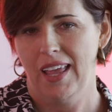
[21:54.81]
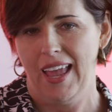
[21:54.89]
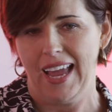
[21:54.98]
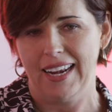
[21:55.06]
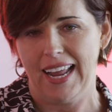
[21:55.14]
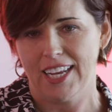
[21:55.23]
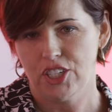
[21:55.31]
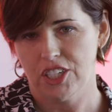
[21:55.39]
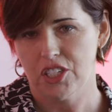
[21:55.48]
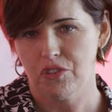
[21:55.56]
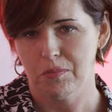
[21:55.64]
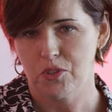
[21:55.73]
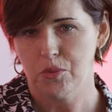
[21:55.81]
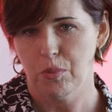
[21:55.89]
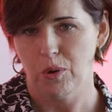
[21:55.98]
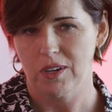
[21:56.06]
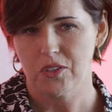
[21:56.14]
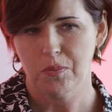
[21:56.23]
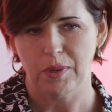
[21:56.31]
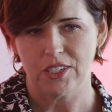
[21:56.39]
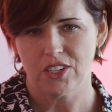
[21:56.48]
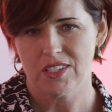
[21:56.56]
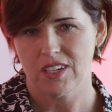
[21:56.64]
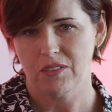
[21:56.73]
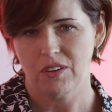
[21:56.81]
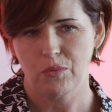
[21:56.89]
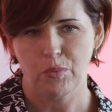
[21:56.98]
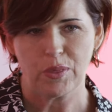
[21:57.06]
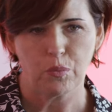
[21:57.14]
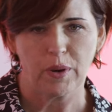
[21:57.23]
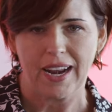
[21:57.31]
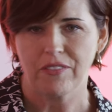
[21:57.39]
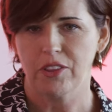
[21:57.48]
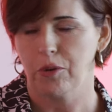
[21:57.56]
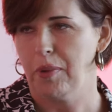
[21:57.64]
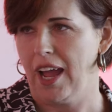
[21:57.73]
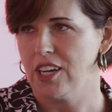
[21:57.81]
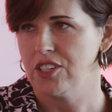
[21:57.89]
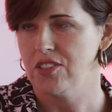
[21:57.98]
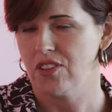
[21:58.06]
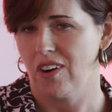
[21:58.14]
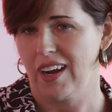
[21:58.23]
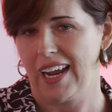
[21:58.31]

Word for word: and not just from sports, but just with whatever their passions are.